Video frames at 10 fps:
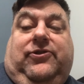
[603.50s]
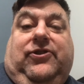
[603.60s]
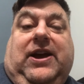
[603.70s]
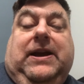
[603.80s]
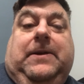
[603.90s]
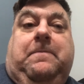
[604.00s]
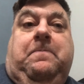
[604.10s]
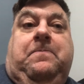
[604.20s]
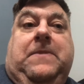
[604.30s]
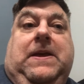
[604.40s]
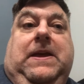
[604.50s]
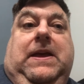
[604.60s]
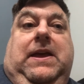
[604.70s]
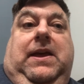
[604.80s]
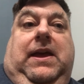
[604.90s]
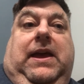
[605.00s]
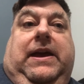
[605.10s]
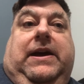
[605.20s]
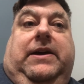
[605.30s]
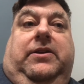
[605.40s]
side.
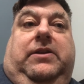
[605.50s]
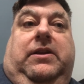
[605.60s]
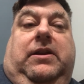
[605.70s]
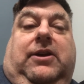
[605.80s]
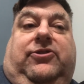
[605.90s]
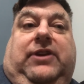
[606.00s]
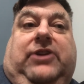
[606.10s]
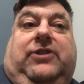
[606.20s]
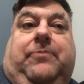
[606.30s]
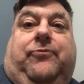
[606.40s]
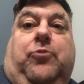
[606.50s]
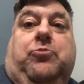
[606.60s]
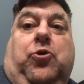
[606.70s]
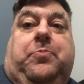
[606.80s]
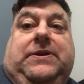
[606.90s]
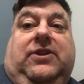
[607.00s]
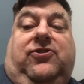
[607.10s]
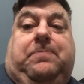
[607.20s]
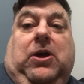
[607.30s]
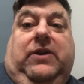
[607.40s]
And except for movement and
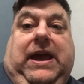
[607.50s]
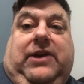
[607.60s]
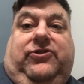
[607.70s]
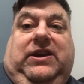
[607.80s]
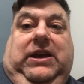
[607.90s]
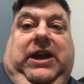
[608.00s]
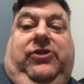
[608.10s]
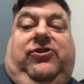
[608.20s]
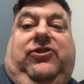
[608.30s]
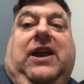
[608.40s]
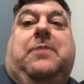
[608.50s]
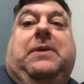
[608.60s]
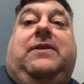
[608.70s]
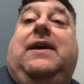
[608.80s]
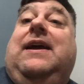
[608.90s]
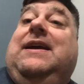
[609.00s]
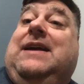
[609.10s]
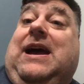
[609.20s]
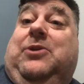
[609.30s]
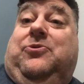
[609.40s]
spellcasting, each segment
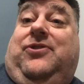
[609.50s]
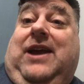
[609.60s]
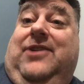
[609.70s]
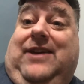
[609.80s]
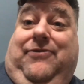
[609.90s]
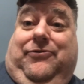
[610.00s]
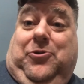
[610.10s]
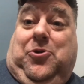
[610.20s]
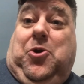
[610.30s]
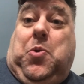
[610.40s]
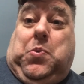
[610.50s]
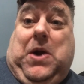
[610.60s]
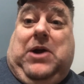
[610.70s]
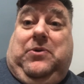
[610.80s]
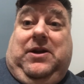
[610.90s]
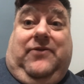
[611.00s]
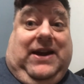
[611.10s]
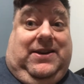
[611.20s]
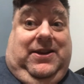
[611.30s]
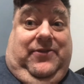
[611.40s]
counts as a full round of
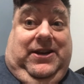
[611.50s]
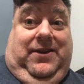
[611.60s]
activity.